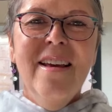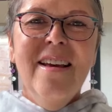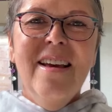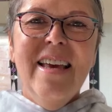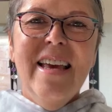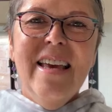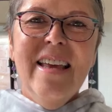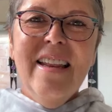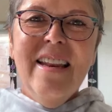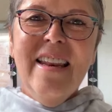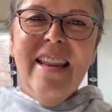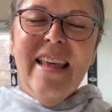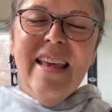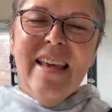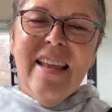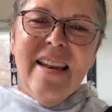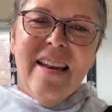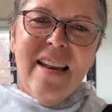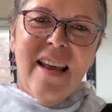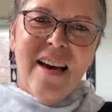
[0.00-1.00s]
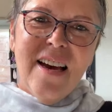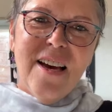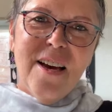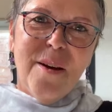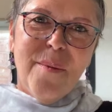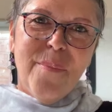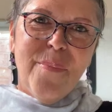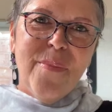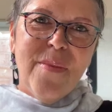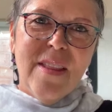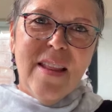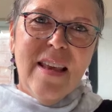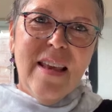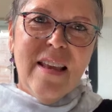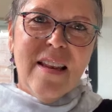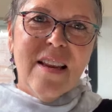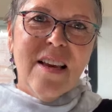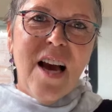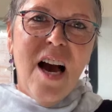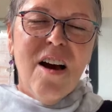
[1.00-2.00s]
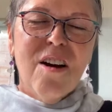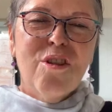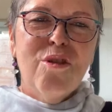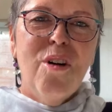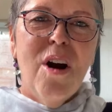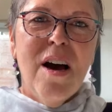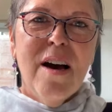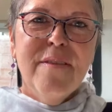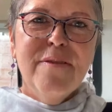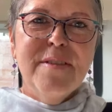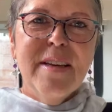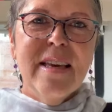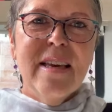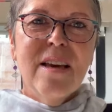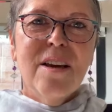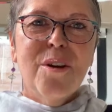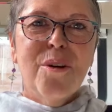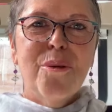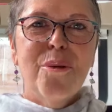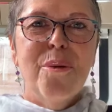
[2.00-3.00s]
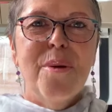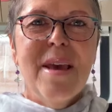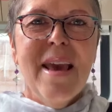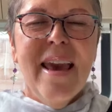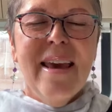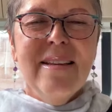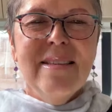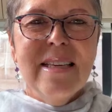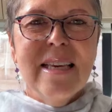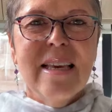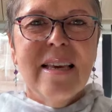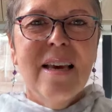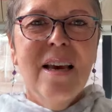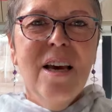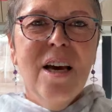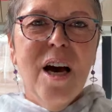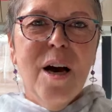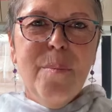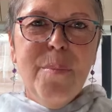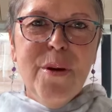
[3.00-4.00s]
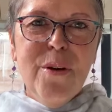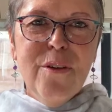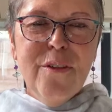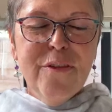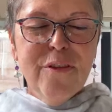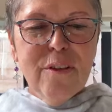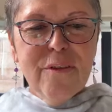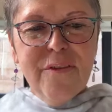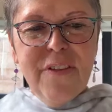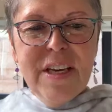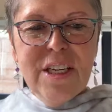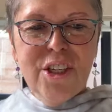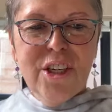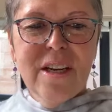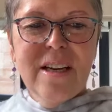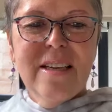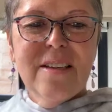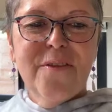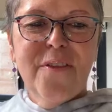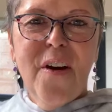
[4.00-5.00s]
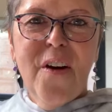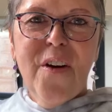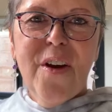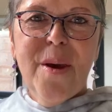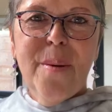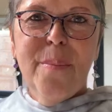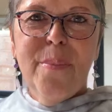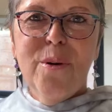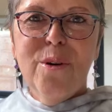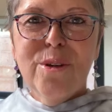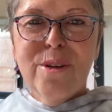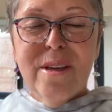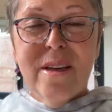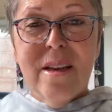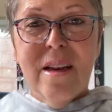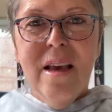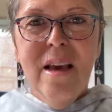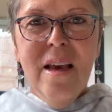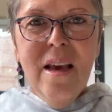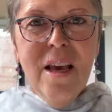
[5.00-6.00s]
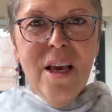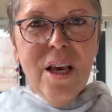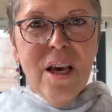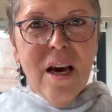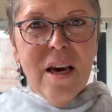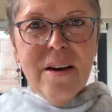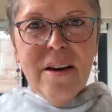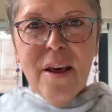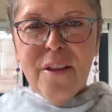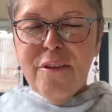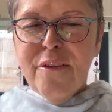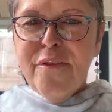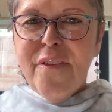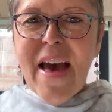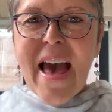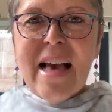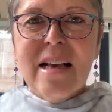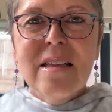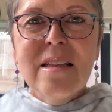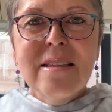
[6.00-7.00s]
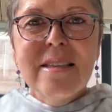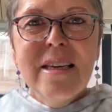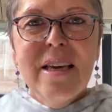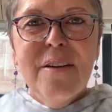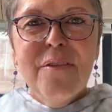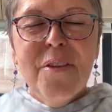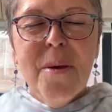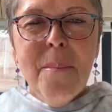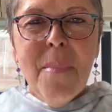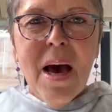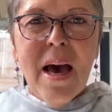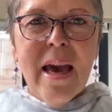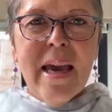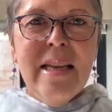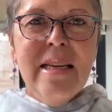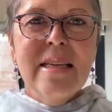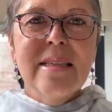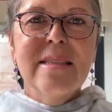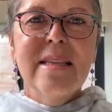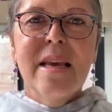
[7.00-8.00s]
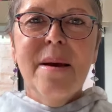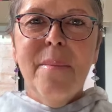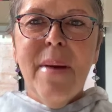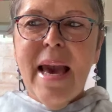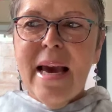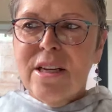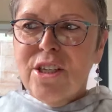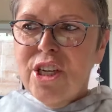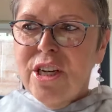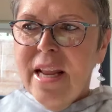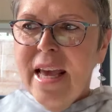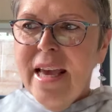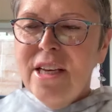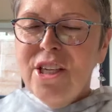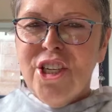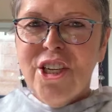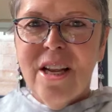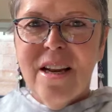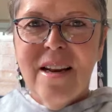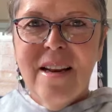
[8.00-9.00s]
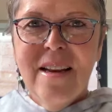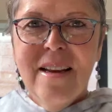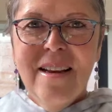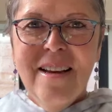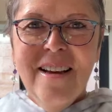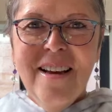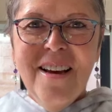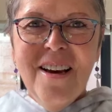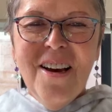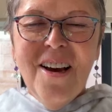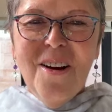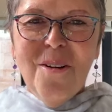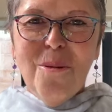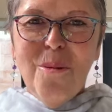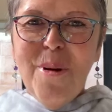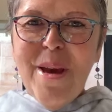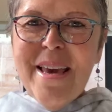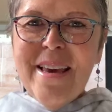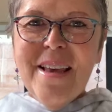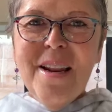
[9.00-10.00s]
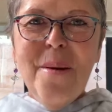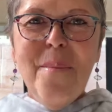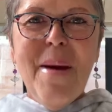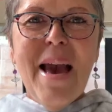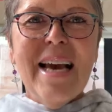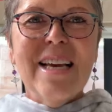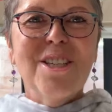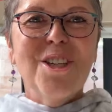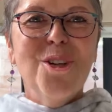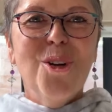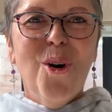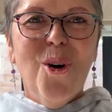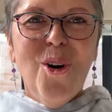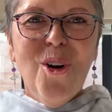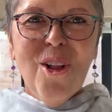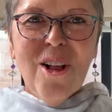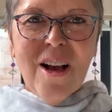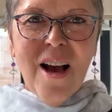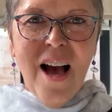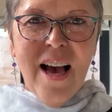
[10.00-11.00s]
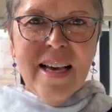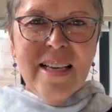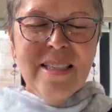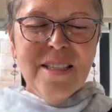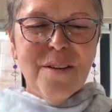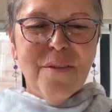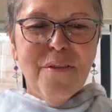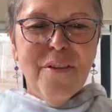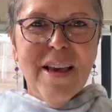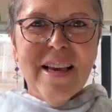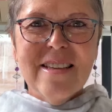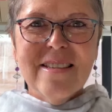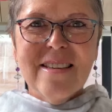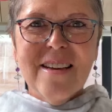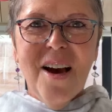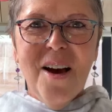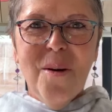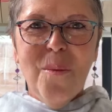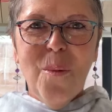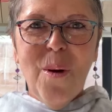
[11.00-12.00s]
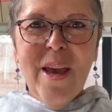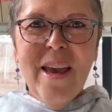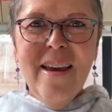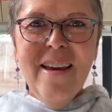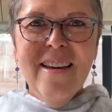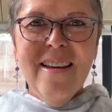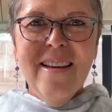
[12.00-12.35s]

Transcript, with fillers: in in um, in crafting and creating a beautiful vision is very important. Another faculty of the mind is the imagination. We can imagine all kinds of things, can't we?